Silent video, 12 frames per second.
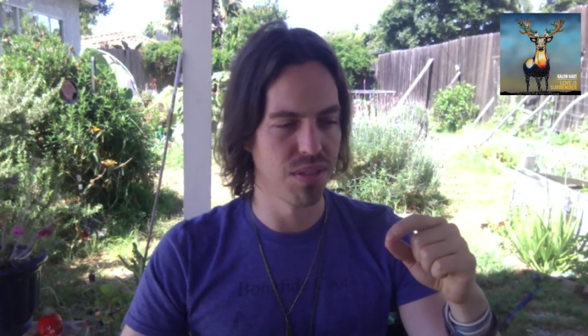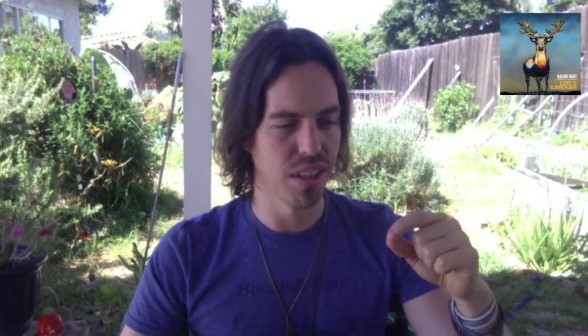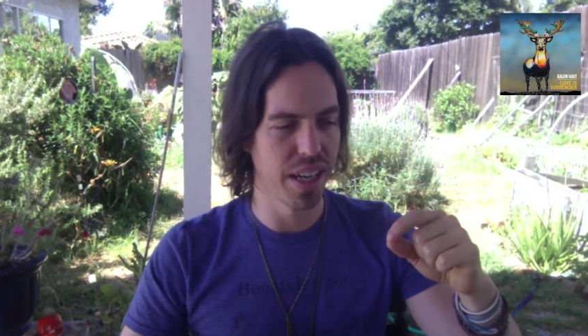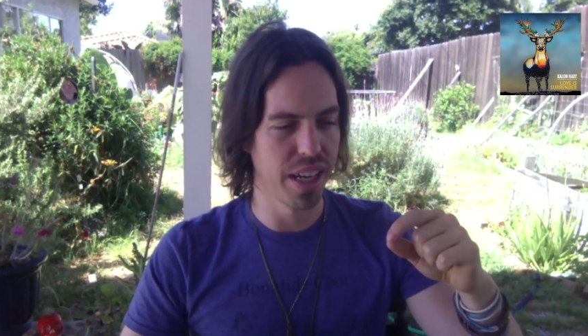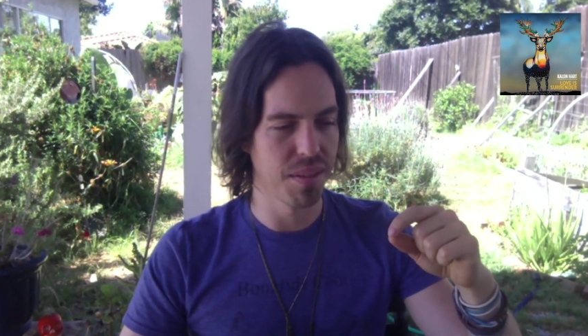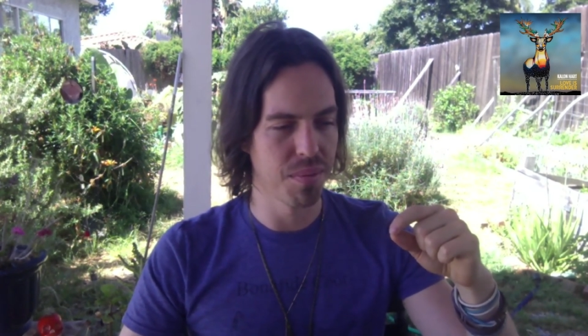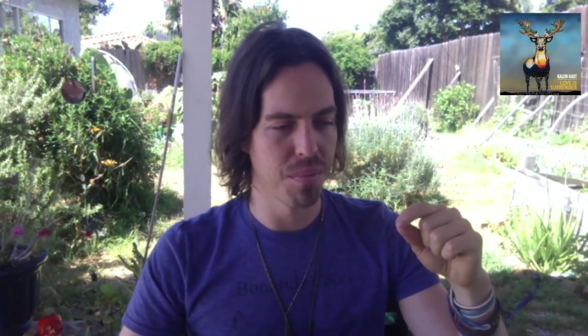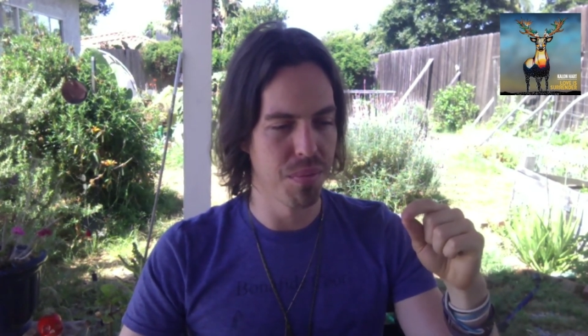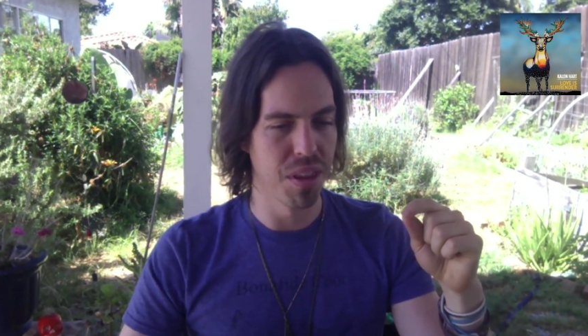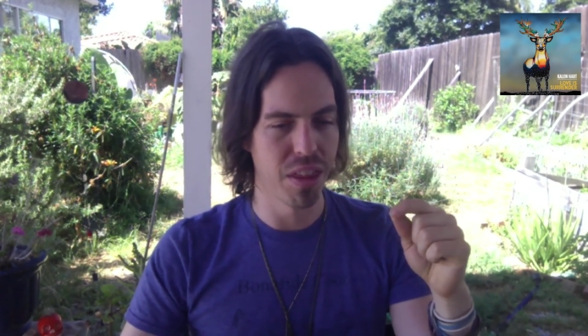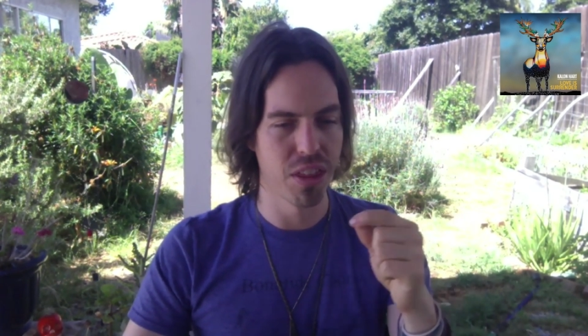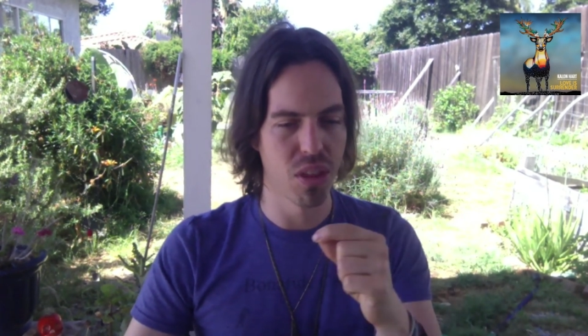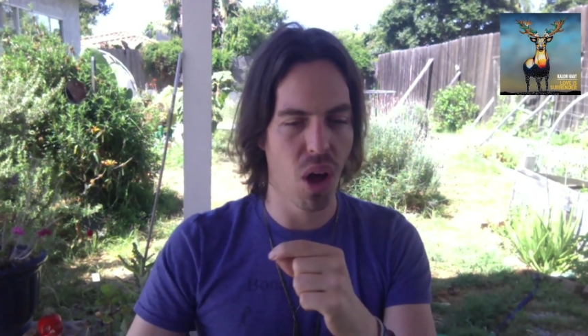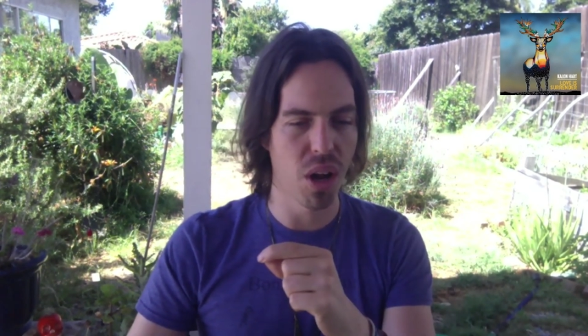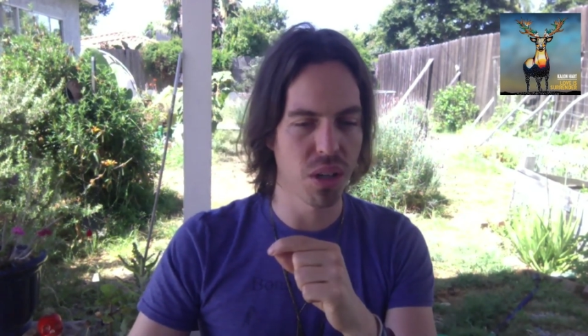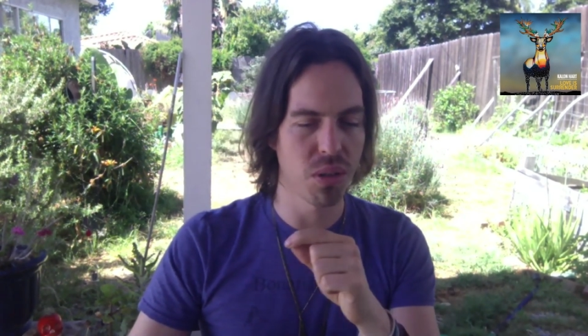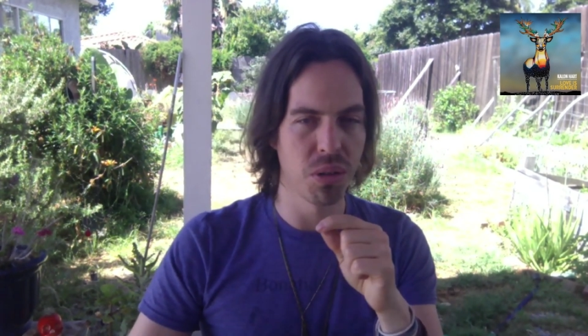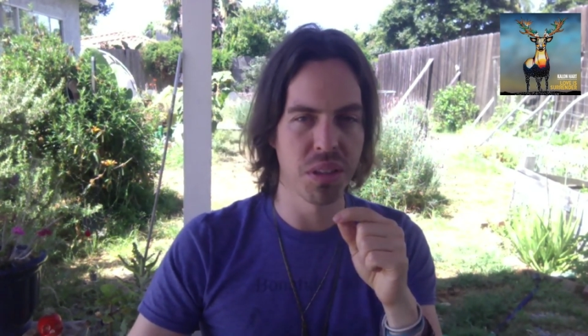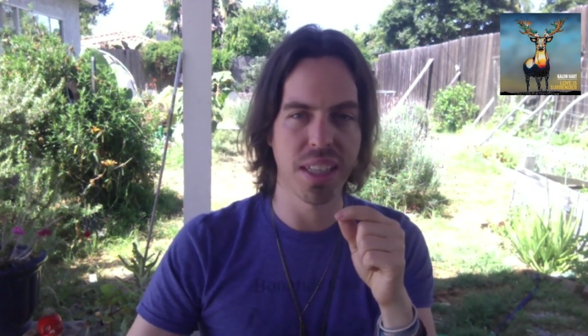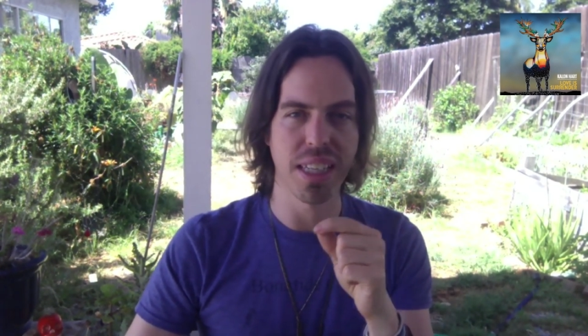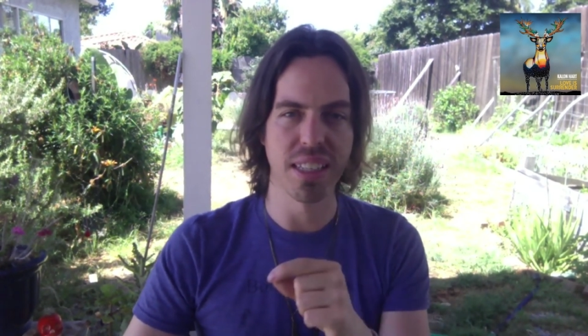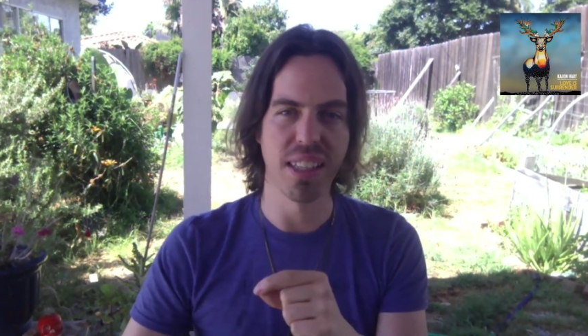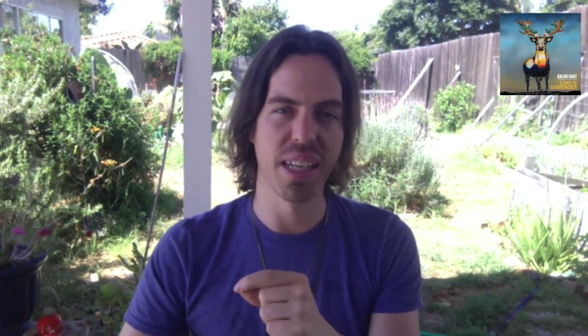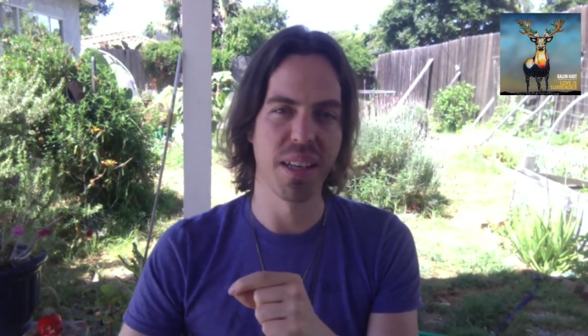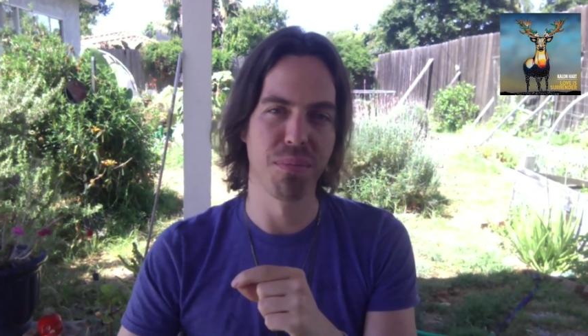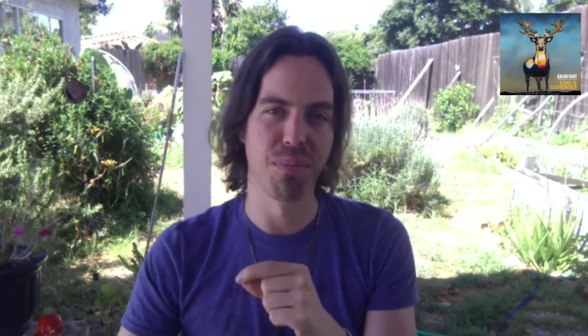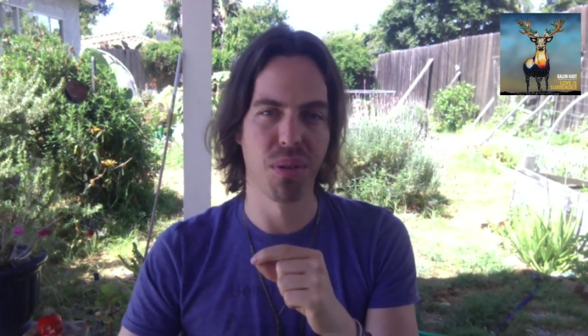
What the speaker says: like methodical healing